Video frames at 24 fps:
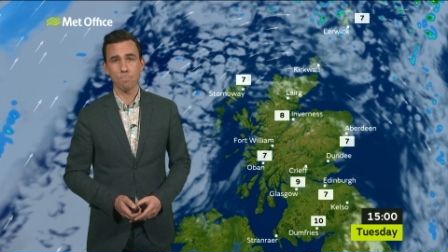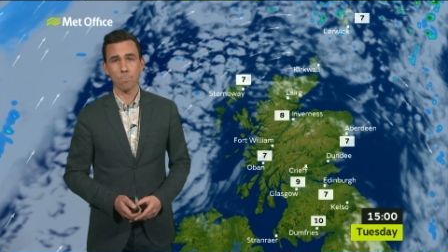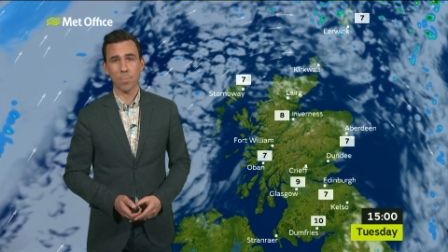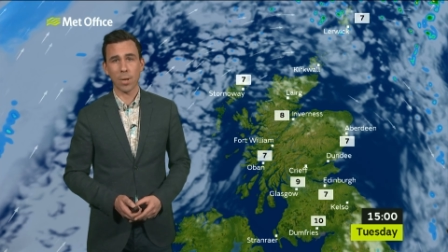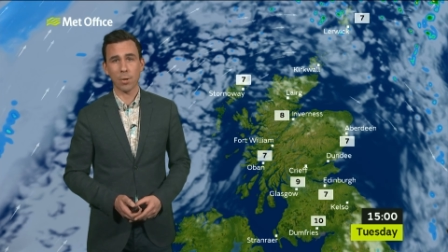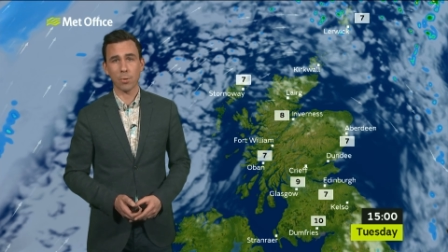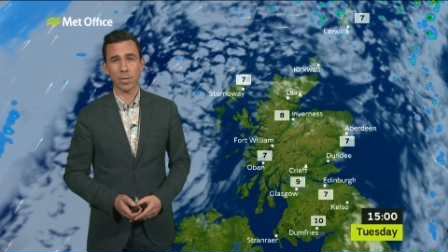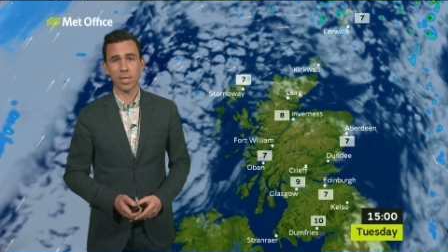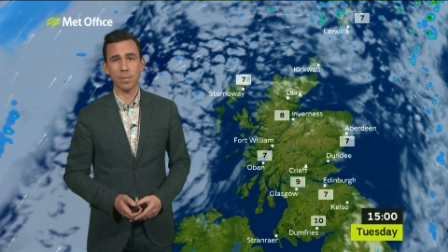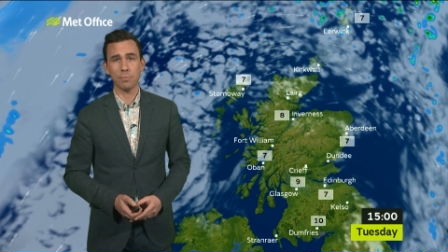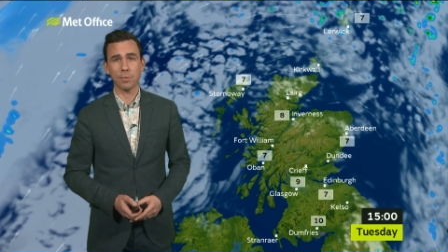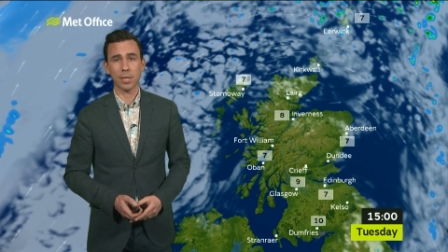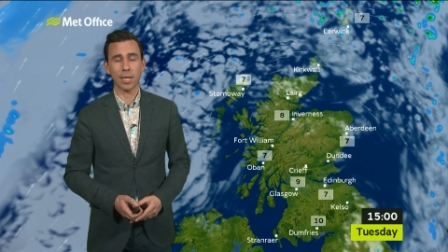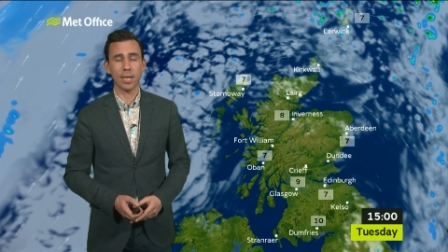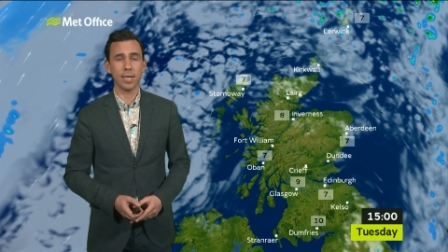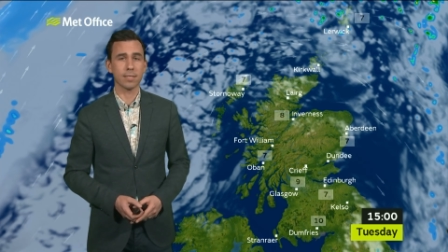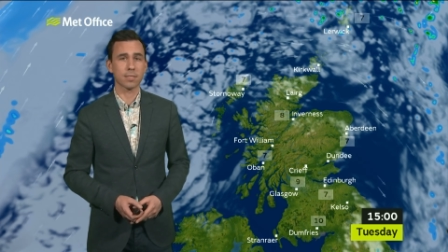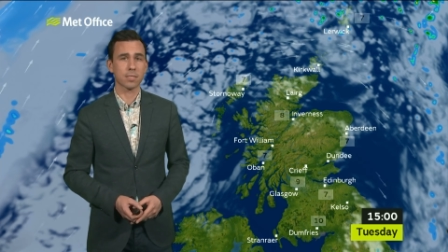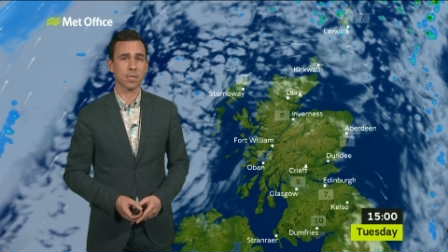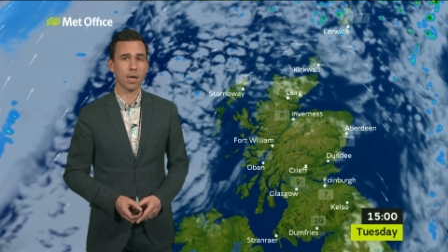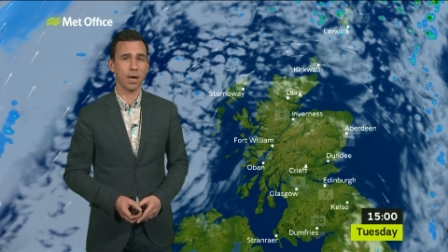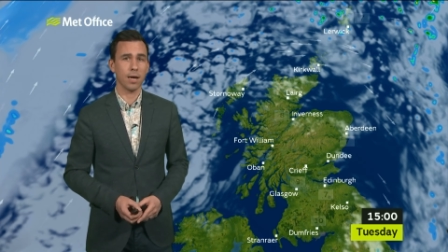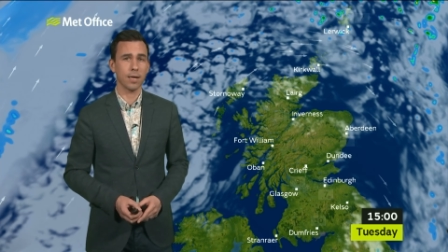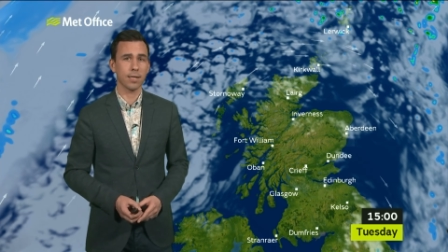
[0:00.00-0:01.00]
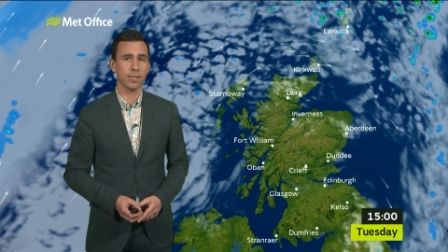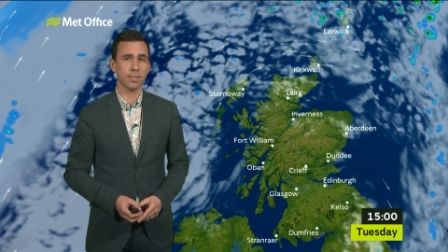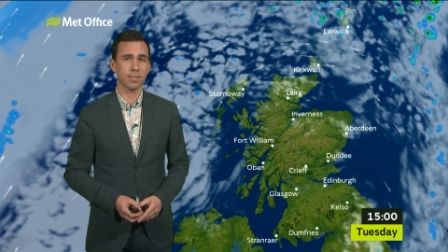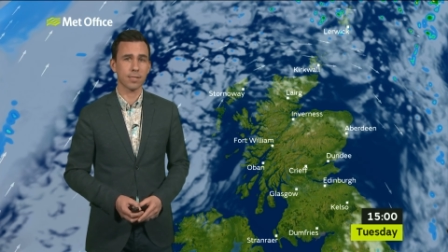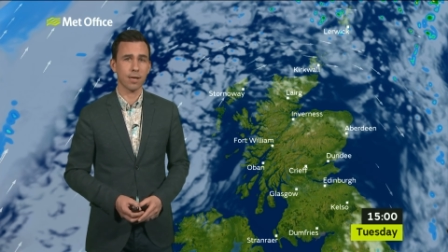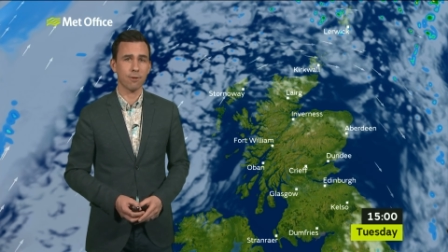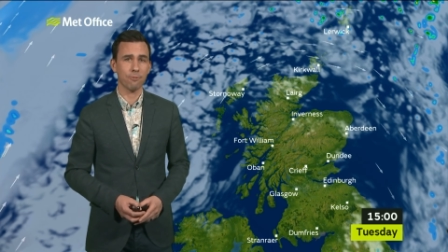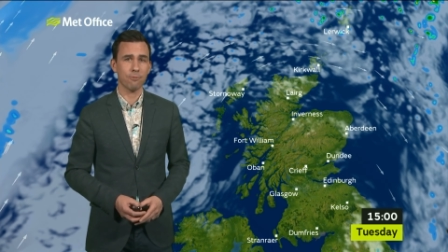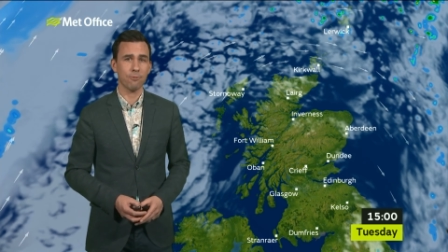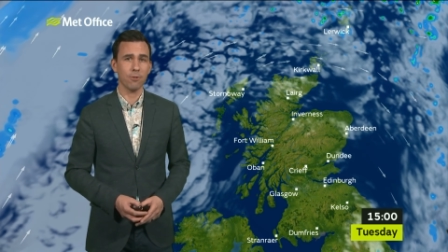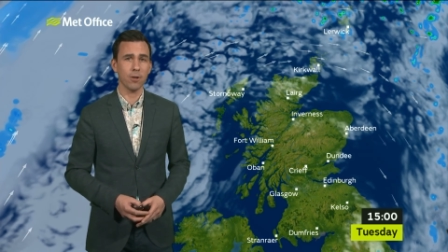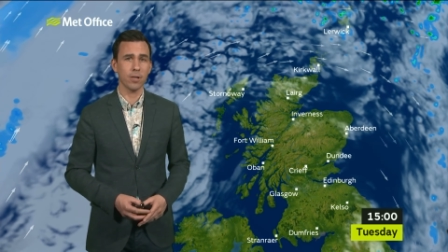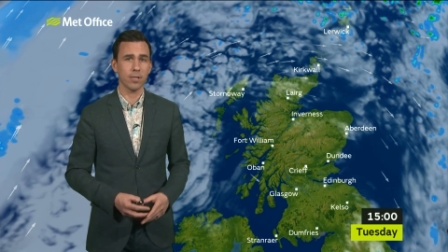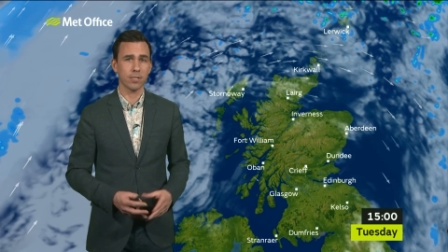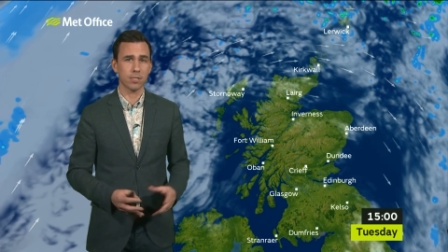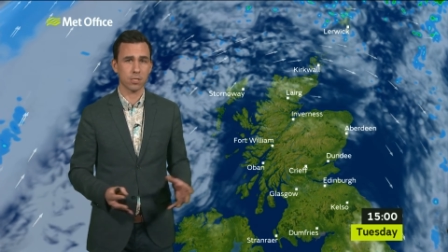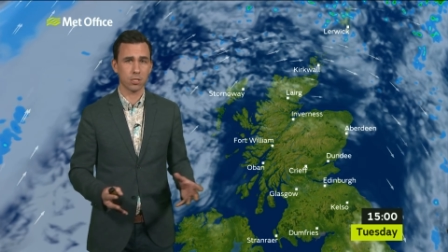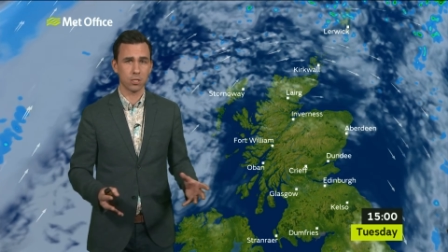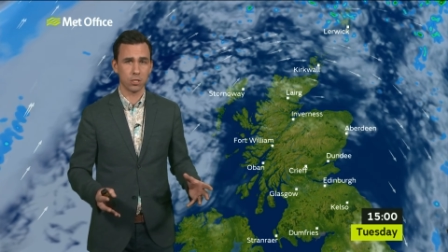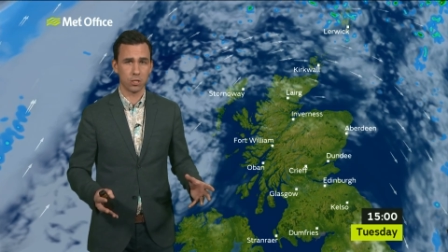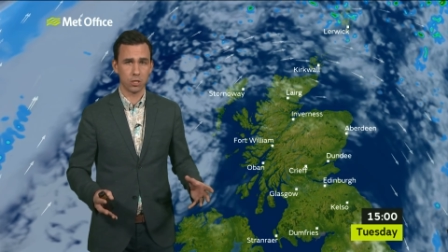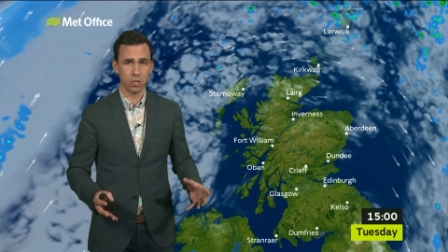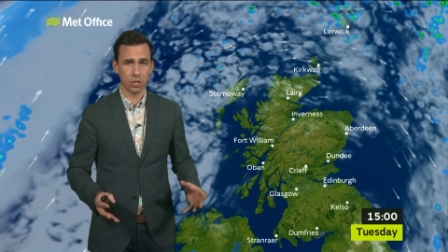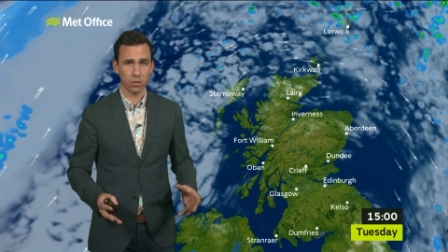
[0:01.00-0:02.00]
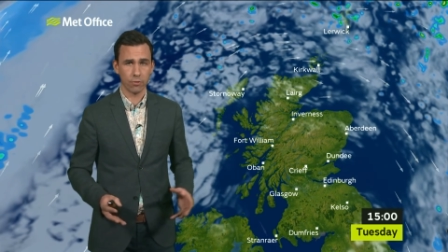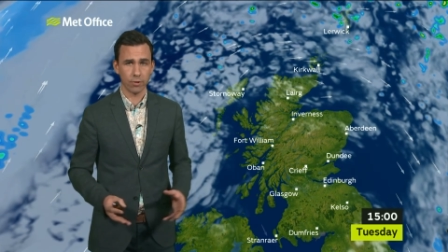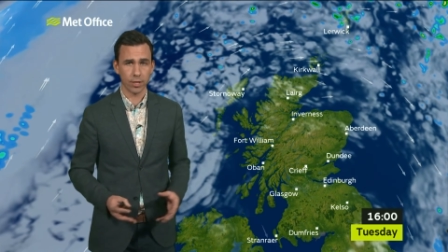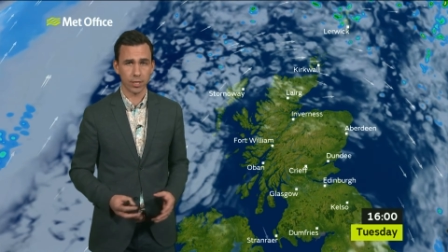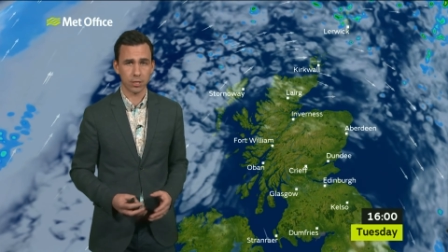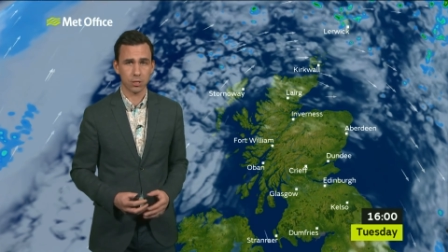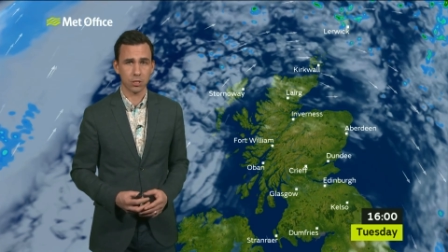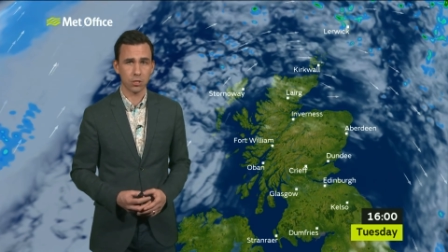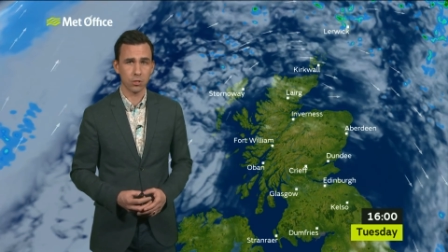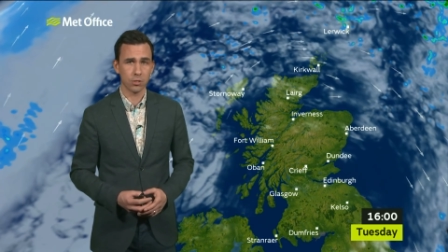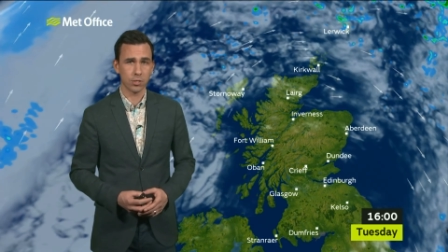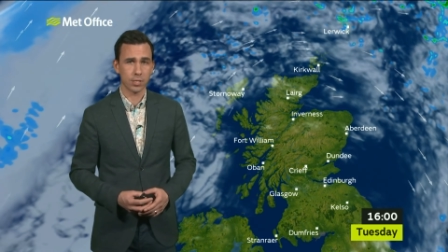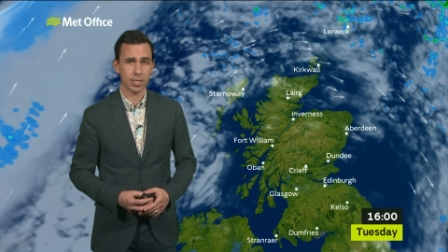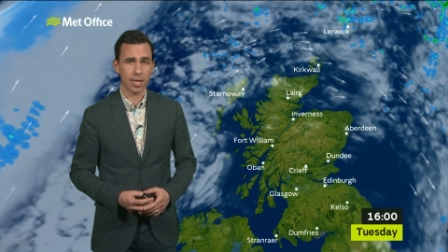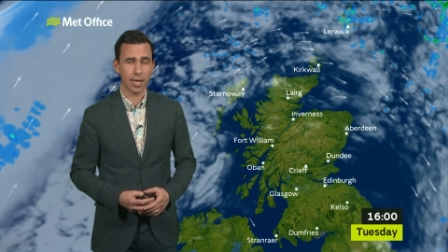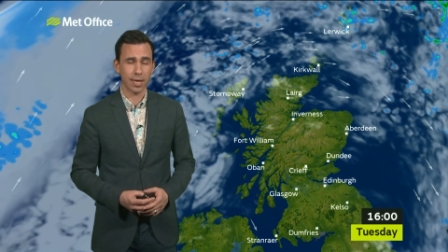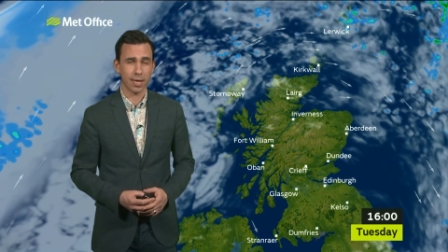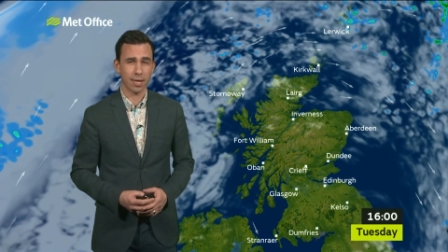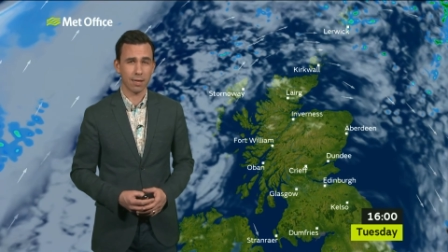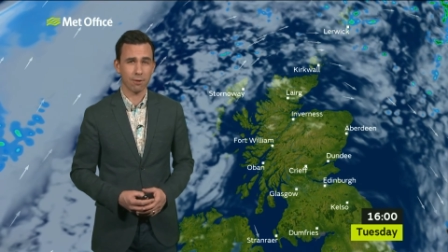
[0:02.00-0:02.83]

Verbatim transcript: Now, we keep the clear skies at first during Tuesday